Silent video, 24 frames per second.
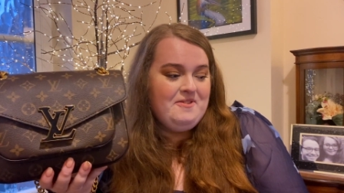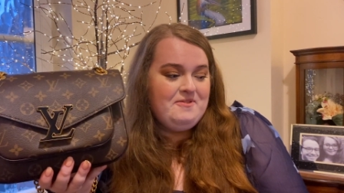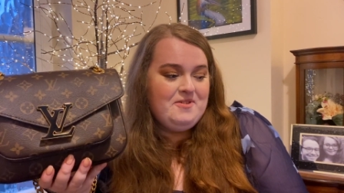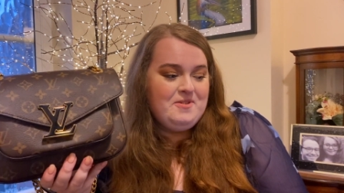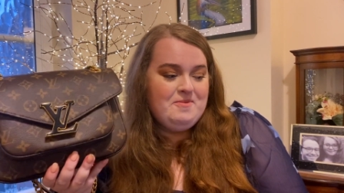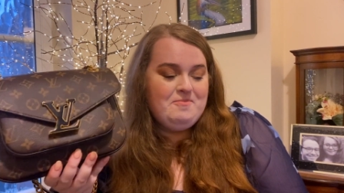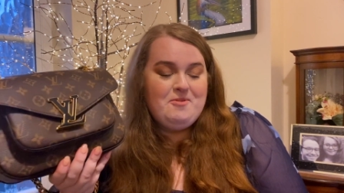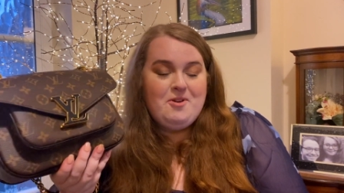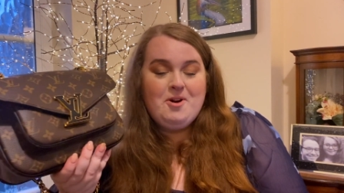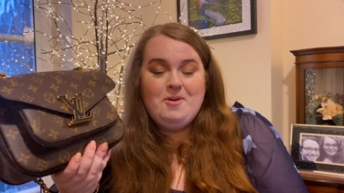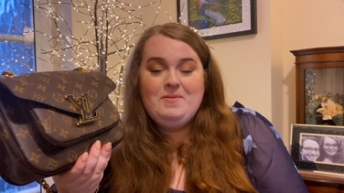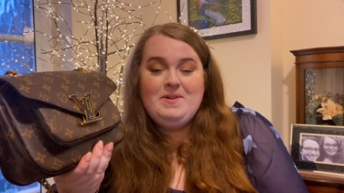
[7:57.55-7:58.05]

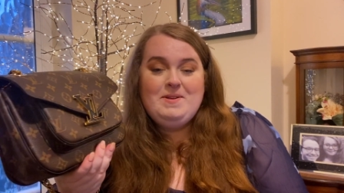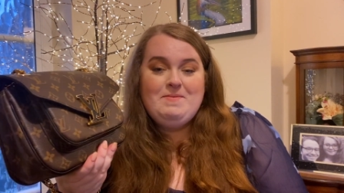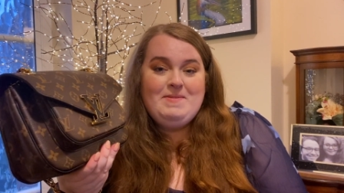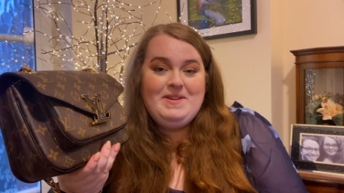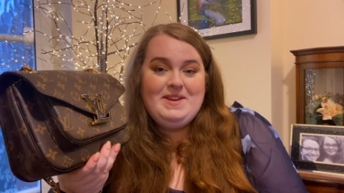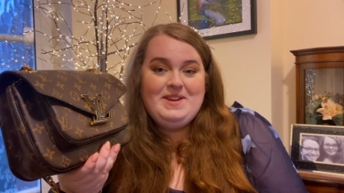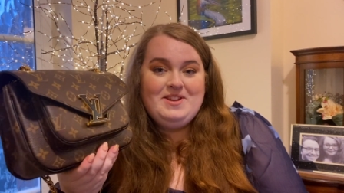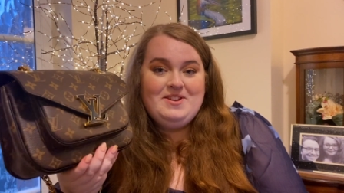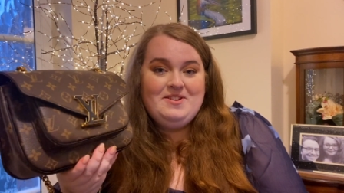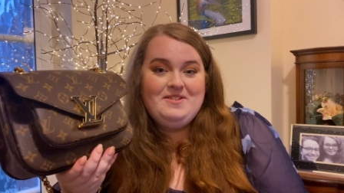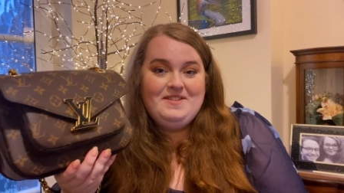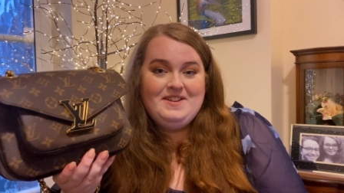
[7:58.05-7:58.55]
will probably
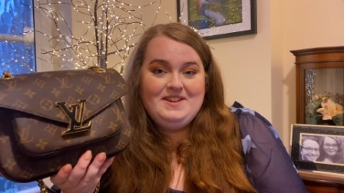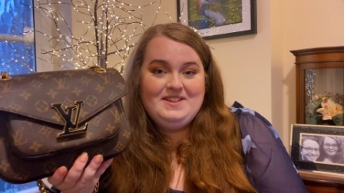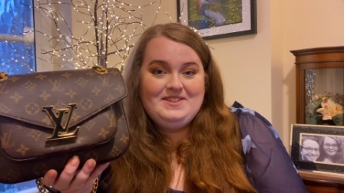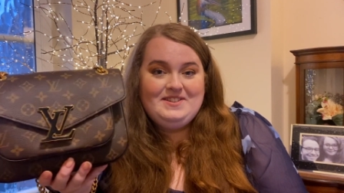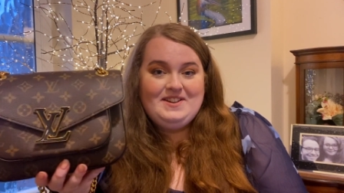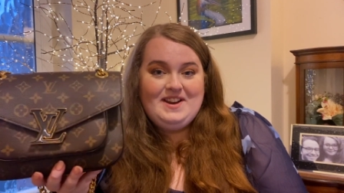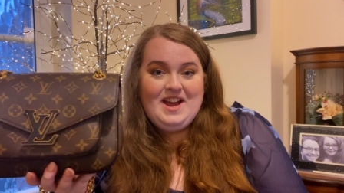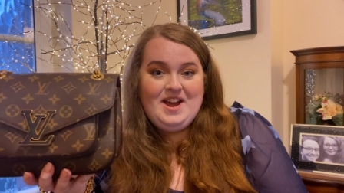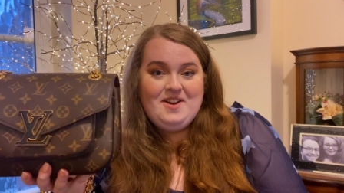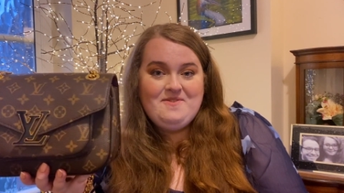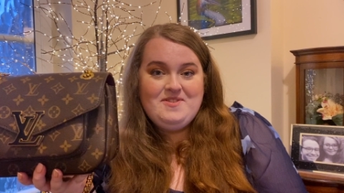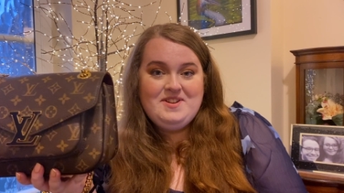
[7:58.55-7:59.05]
be curious
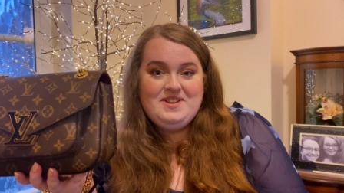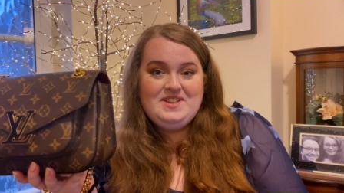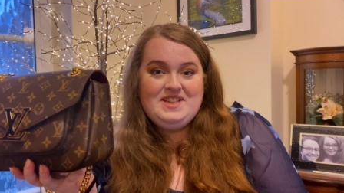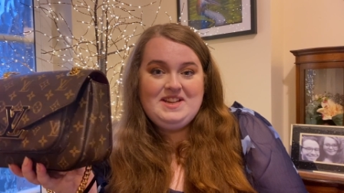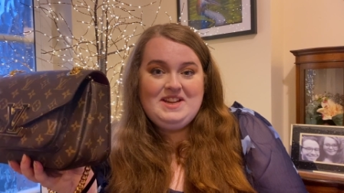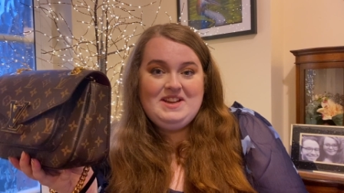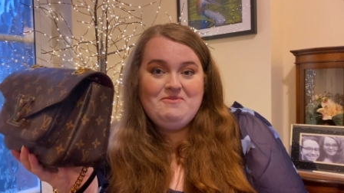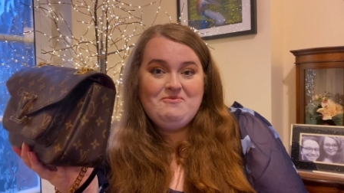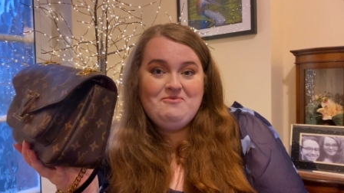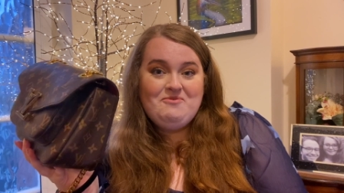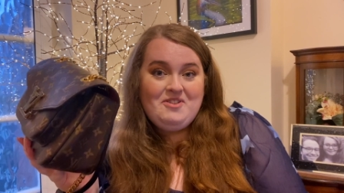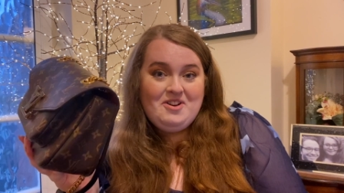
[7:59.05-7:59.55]
on how much
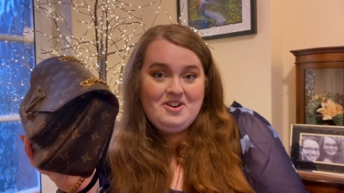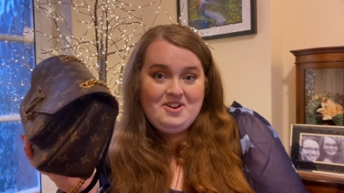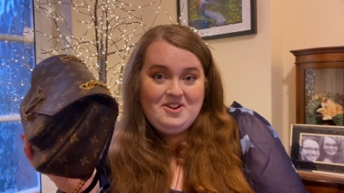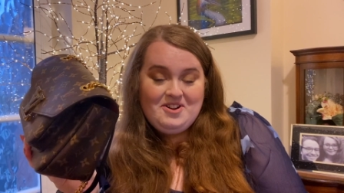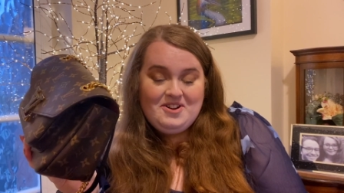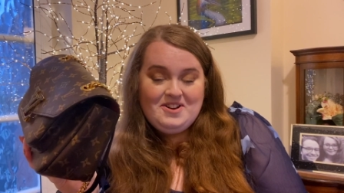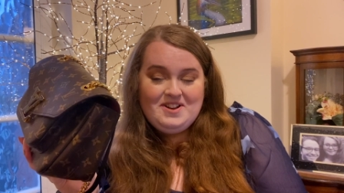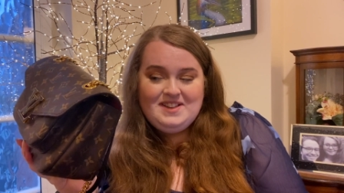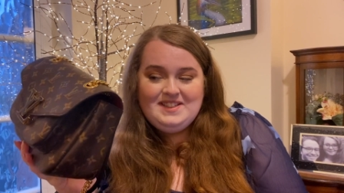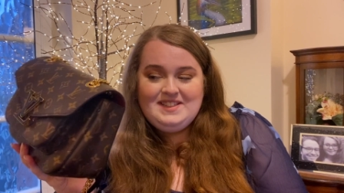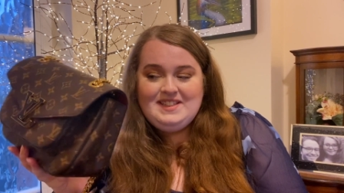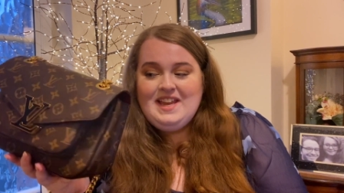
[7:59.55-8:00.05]
it
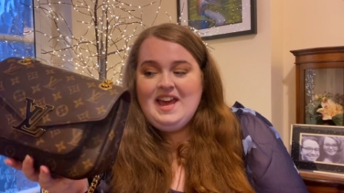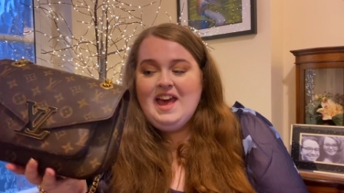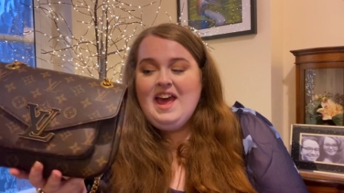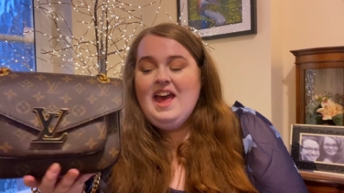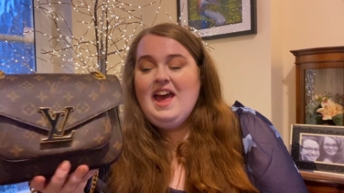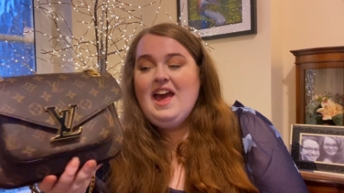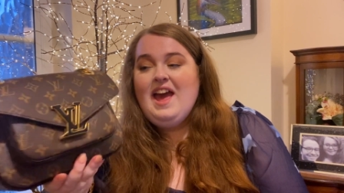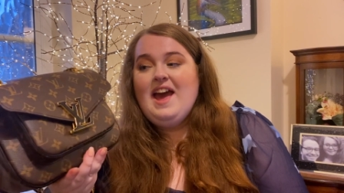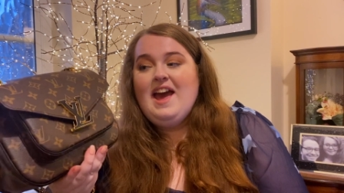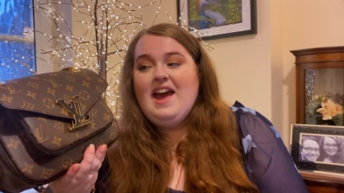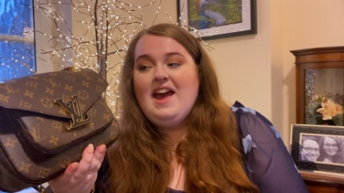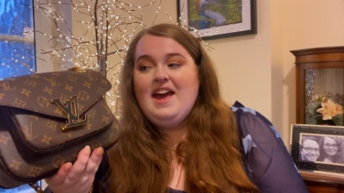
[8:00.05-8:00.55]
was.
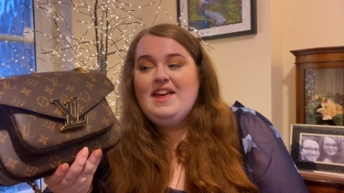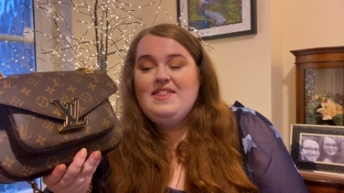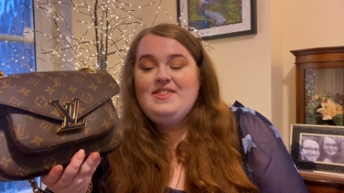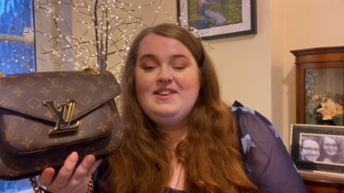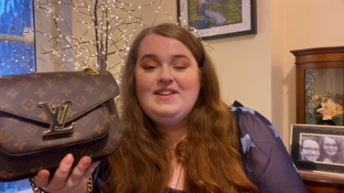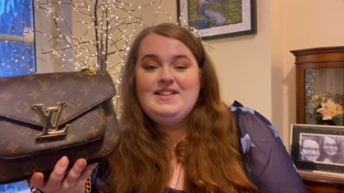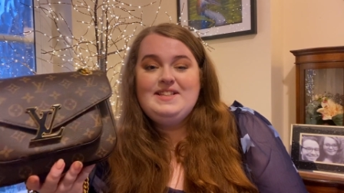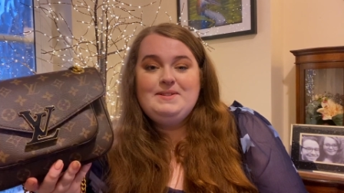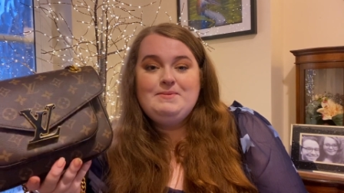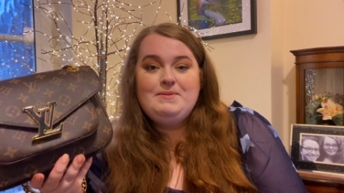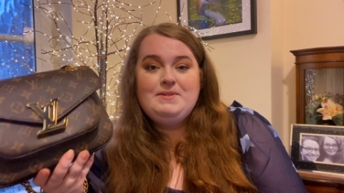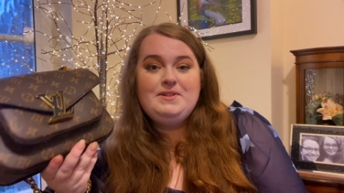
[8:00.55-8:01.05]
Uh,
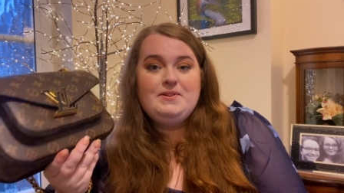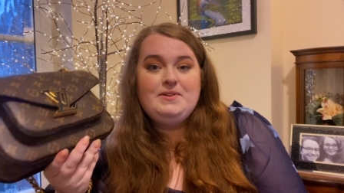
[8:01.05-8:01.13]
this was